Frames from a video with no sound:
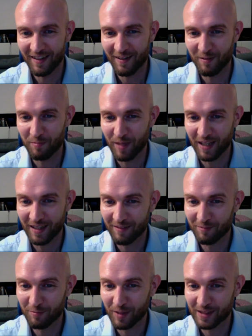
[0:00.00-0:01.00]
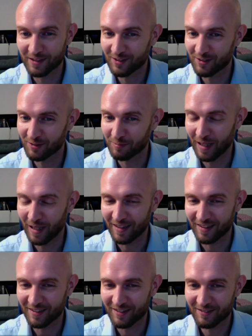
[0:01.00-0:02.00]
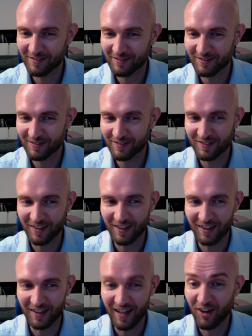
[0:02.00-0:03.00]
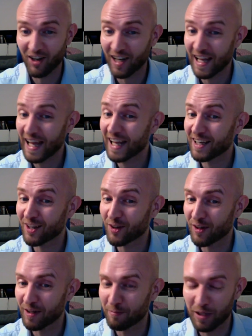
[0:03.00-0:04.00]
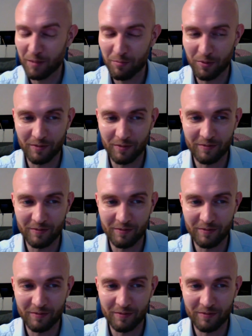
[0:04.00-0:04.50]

I bet it brings to mind elderly people